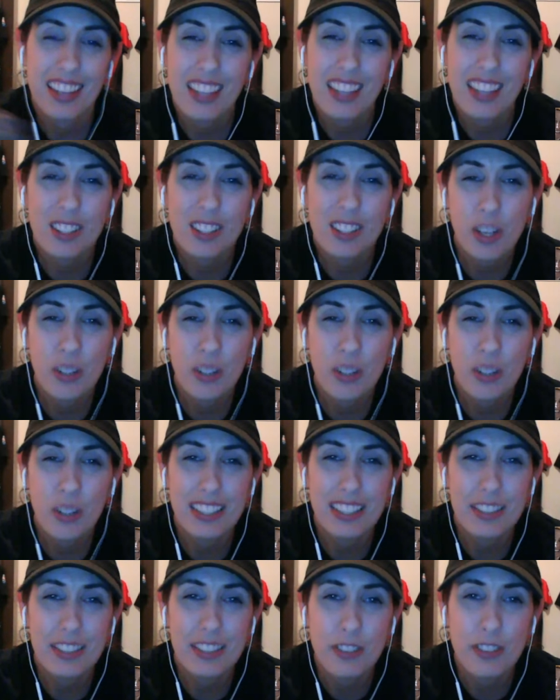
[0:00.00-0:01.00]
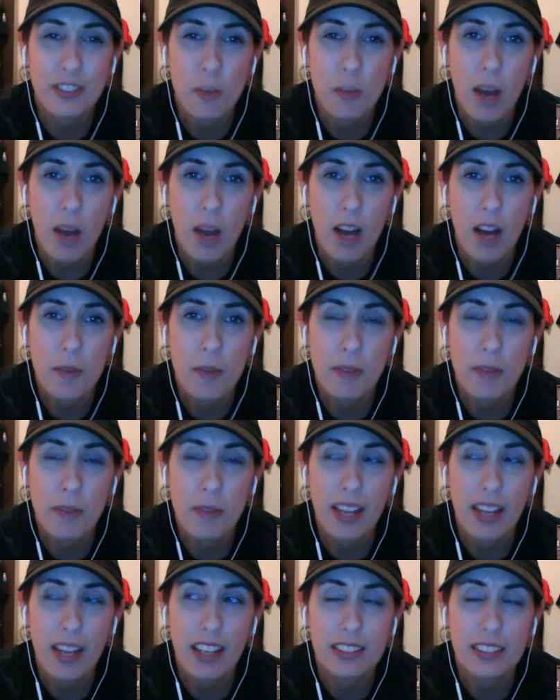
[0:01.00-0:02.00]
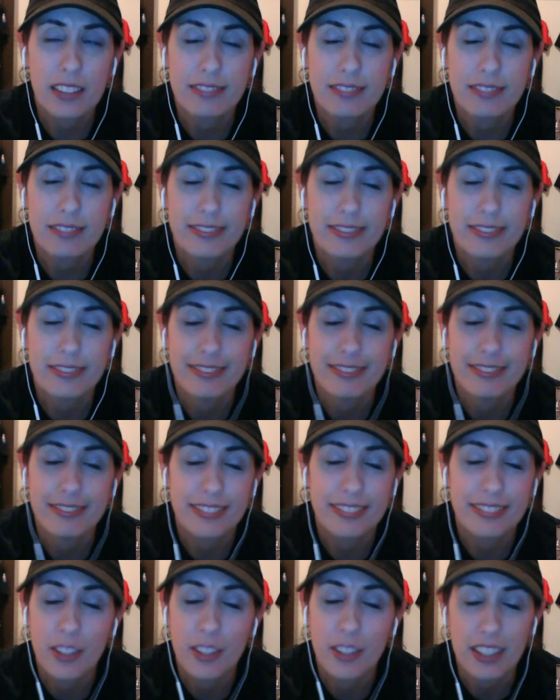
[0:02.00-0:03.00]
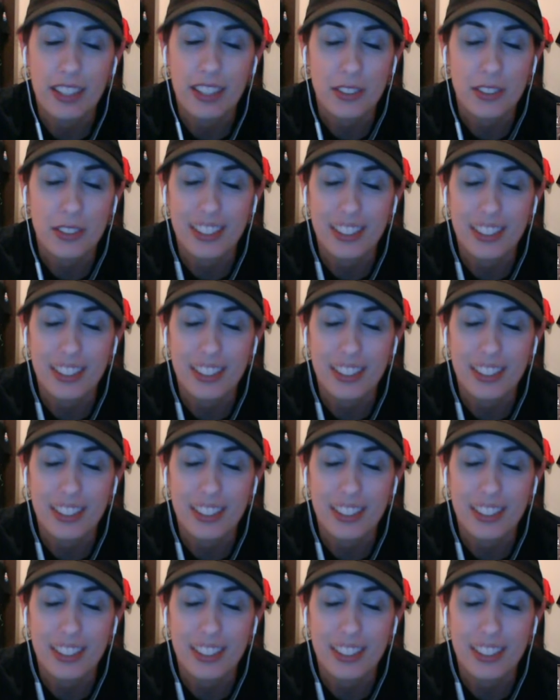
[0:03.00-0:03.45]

look totally different mom i'm like no, they don't.